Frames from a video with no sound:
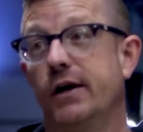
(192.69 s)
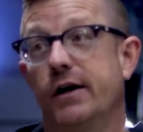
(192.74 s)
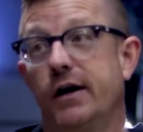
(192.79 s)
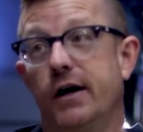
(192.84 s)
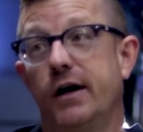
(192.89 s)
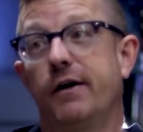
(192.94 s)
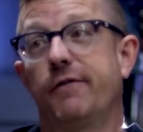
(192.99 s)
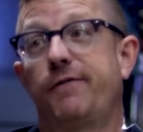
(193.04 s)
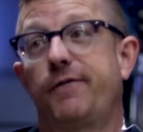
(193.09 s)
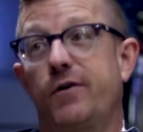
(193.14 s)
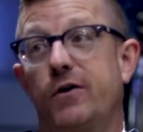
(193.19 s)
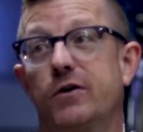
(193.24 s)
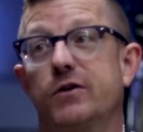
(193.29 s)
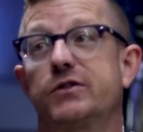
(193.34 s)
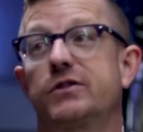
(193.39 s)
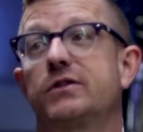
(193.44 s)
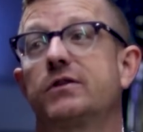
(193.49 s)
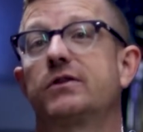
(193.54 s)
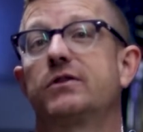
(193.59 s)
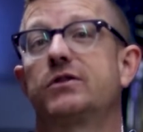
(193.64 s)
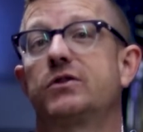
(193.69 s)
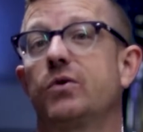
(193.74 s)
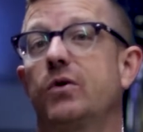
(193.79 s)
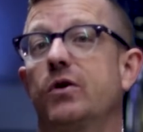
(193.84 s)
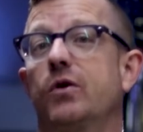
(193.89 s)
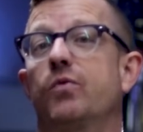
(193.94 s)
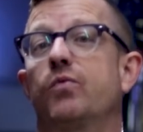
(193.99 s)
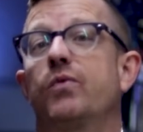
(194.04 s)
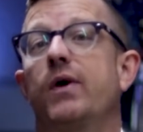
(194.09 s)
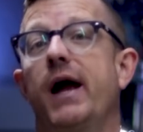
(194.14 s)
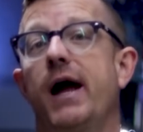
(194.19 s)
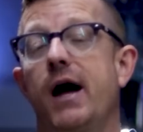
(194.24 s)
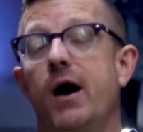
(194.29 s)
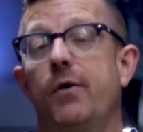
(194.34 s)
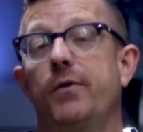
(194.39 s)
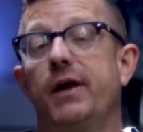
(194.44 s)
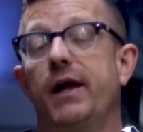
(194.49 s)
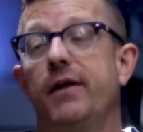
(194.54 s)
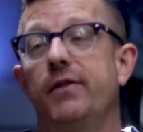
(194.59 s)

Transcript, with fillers: uh, first sort of round.